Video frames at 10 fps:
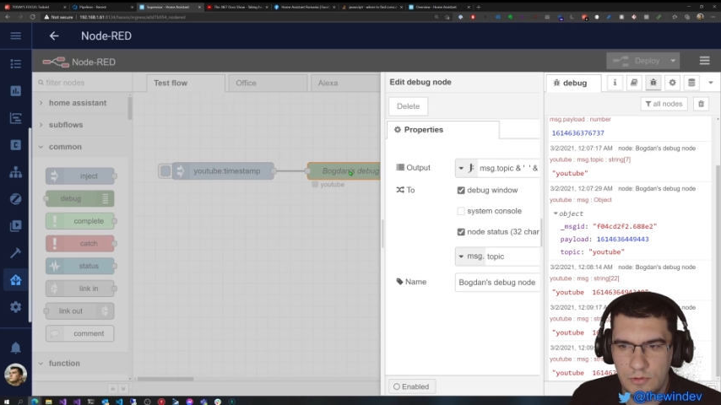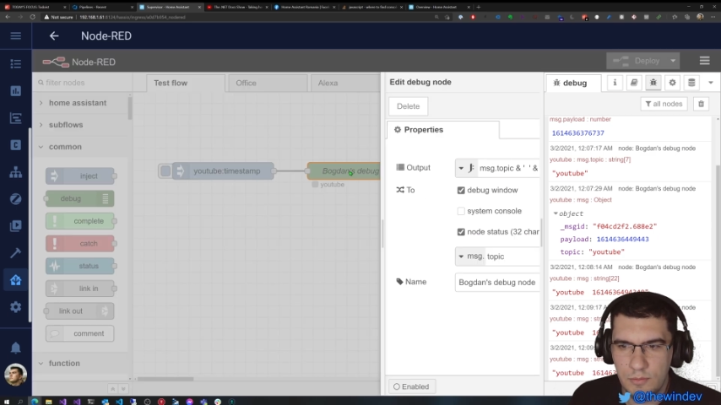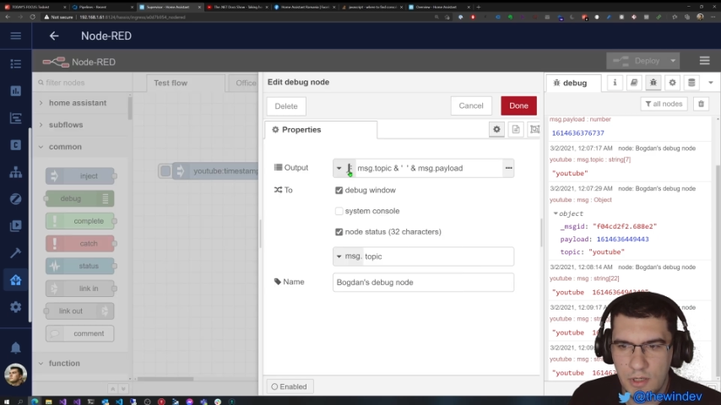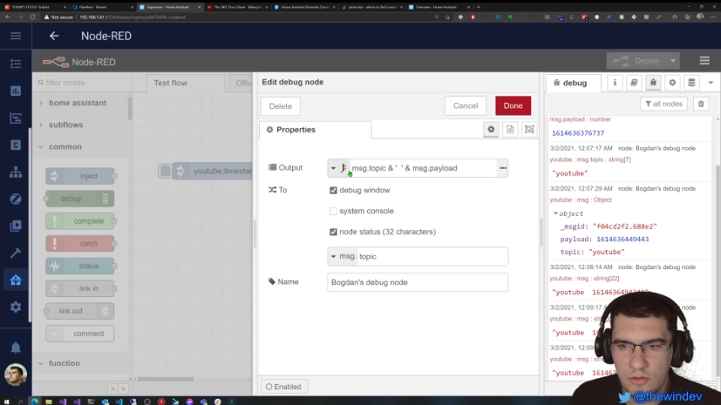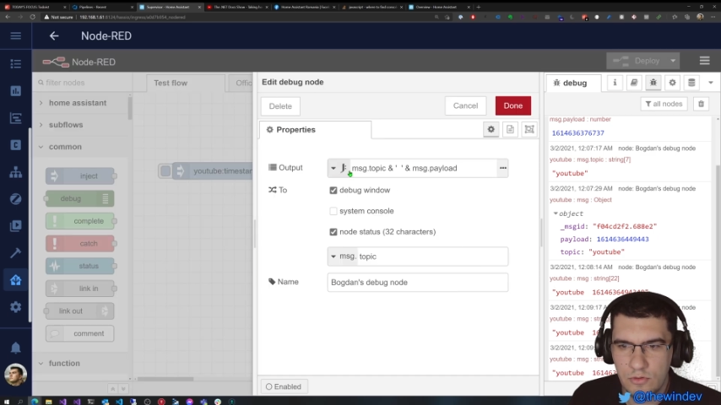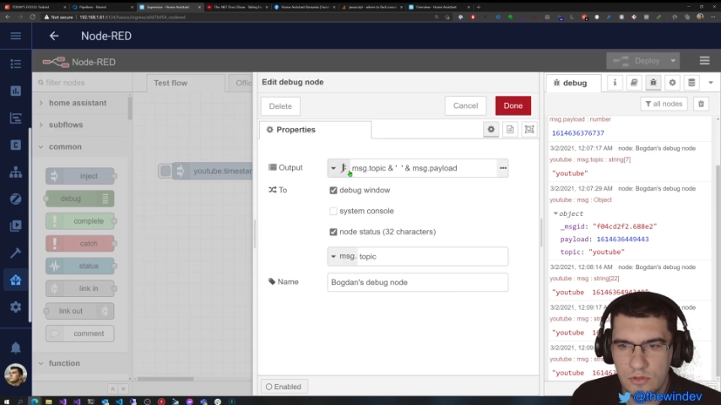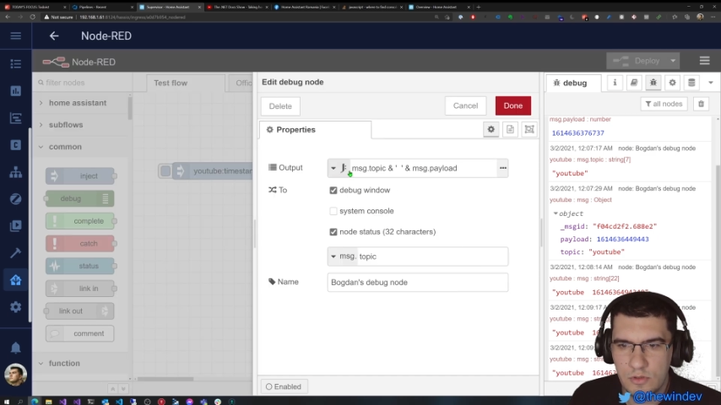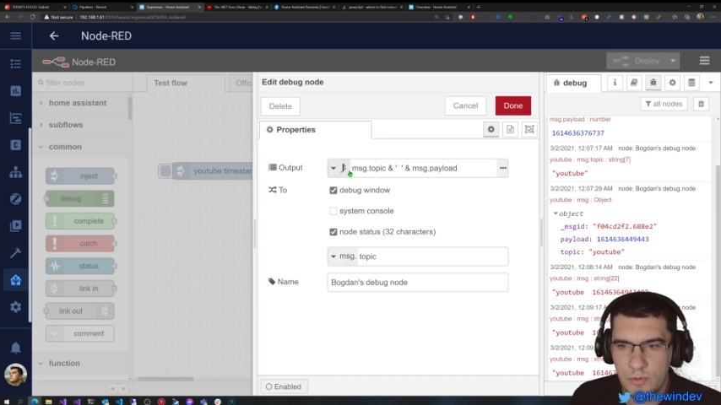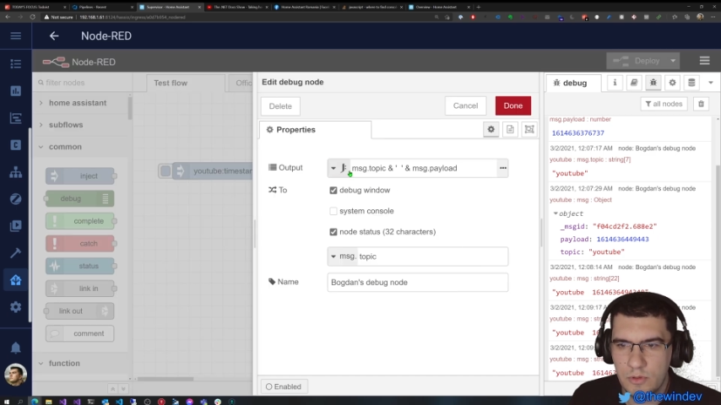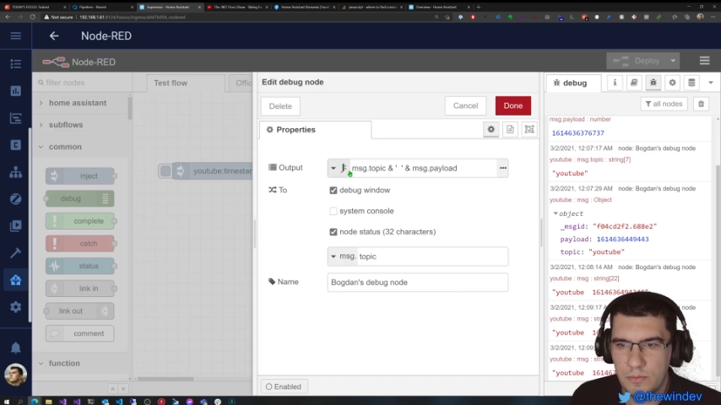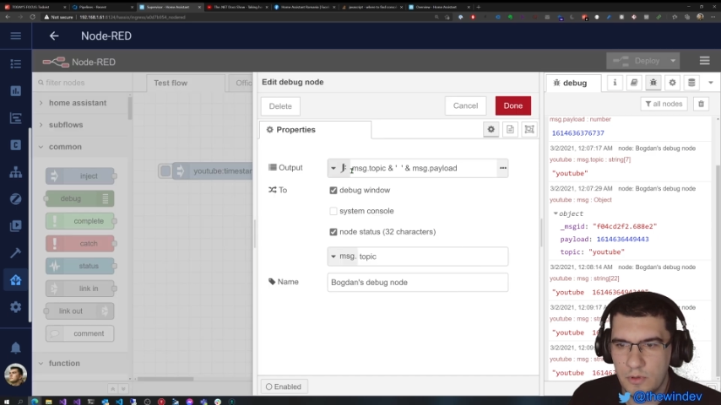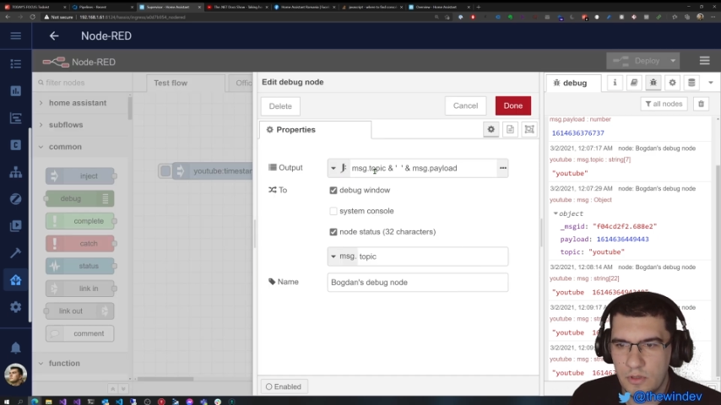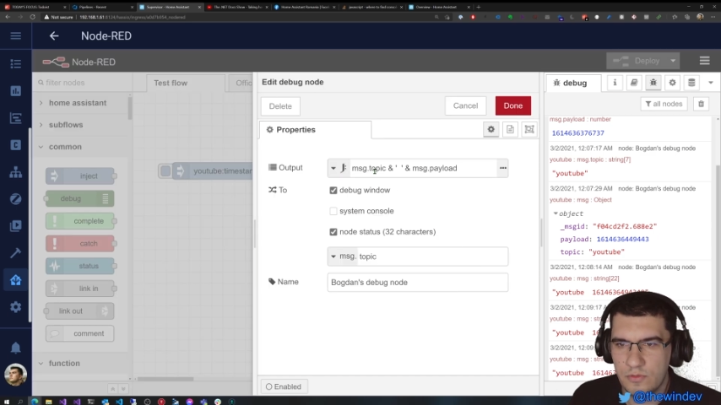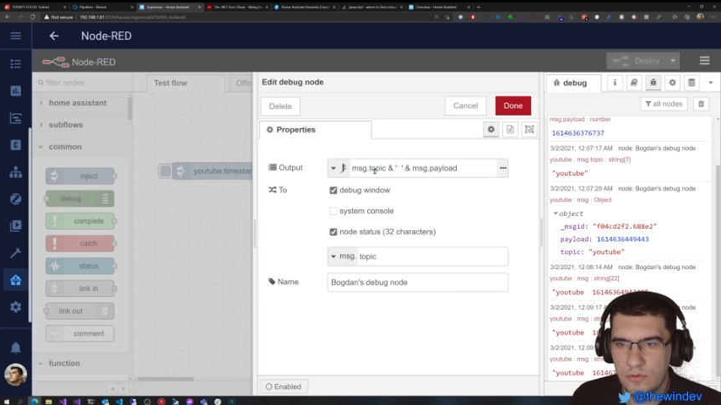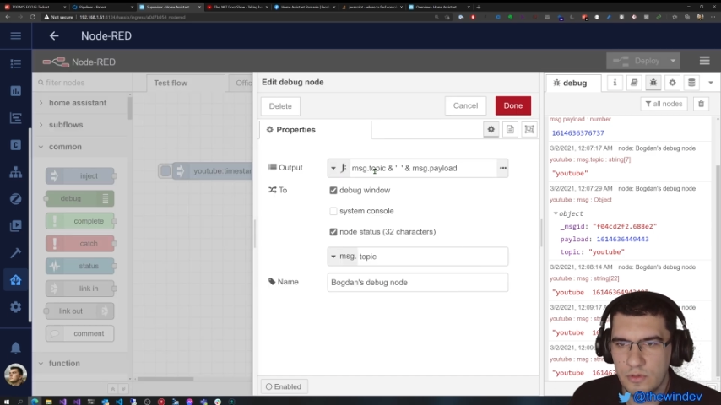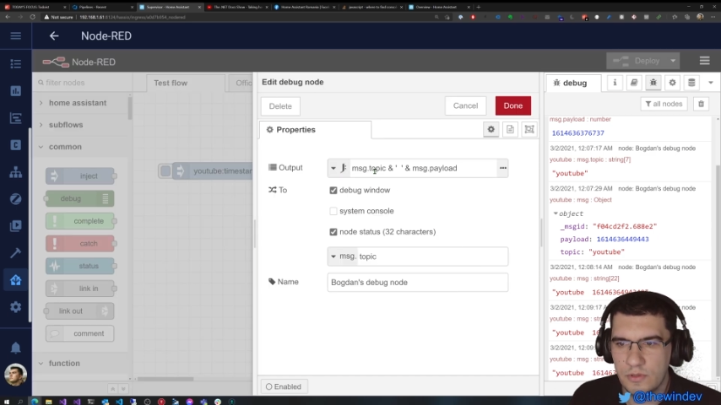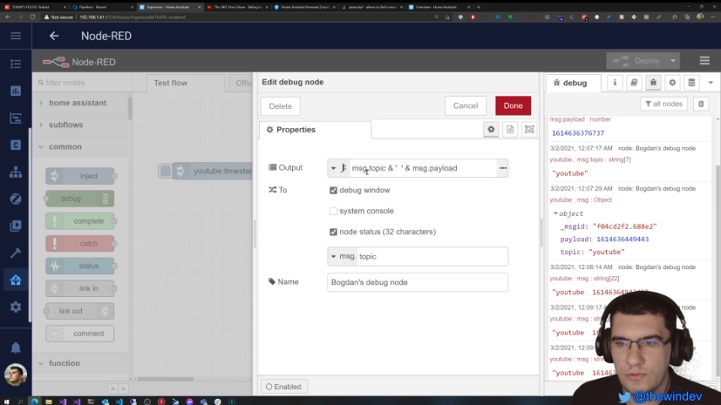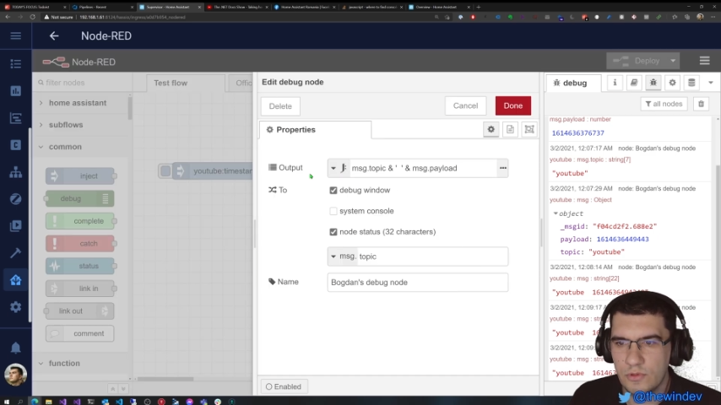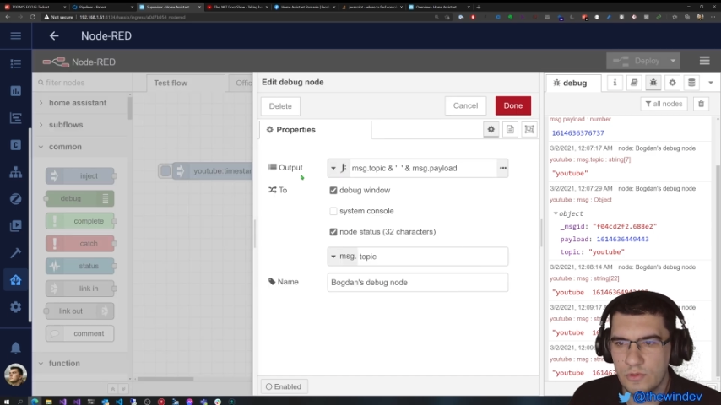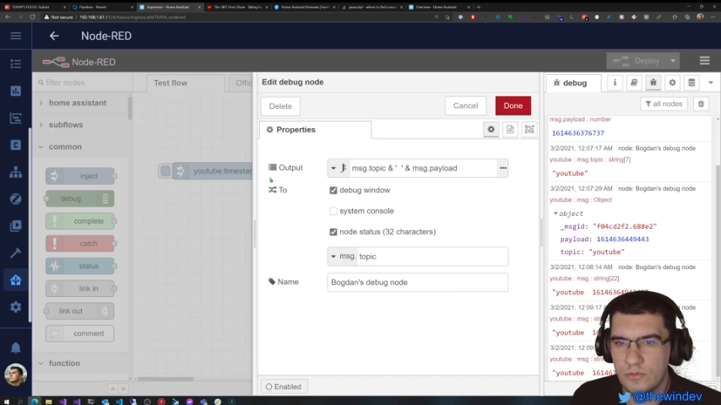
debug mode is pretty powerful if you